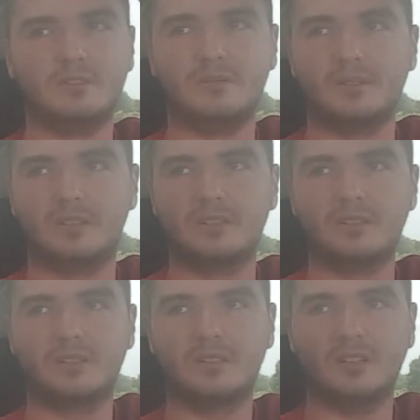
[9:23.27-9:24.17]
tubing,
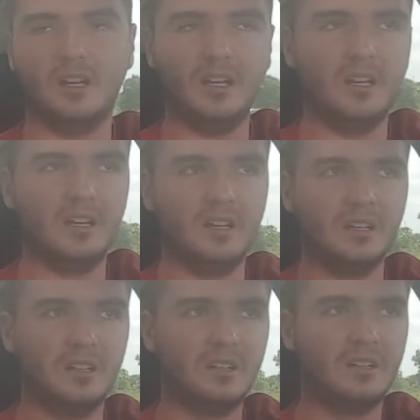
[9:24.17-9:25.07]

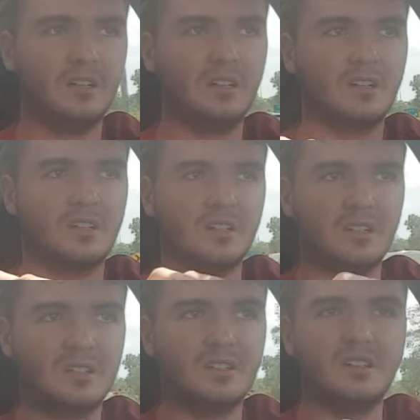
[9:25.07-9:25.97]
and
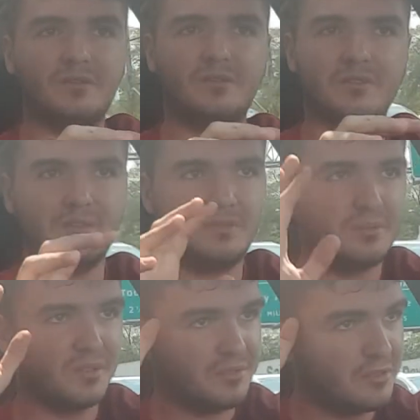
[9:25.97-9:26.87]
connected it
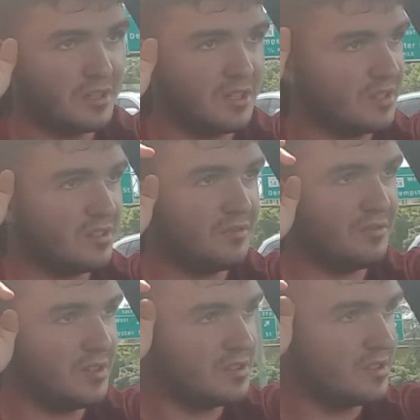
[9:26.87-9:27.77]
from the front end
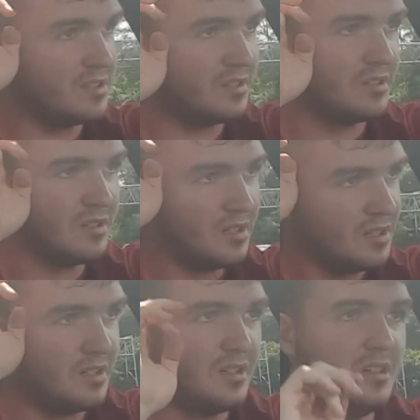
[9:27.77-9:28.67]
filter,
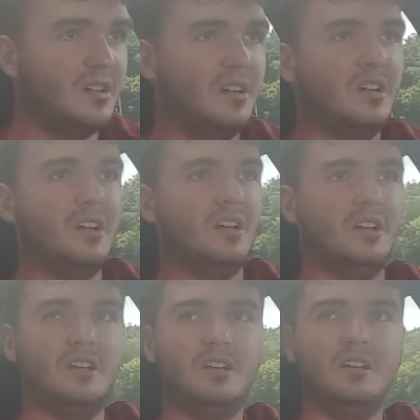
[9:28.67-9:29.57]

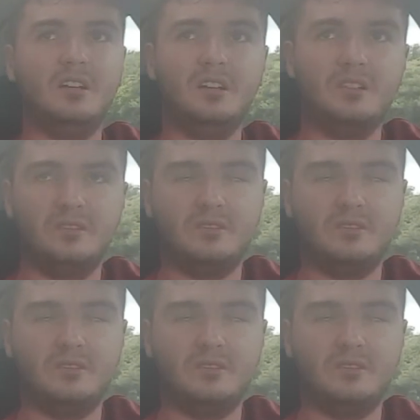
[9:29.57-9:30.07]
and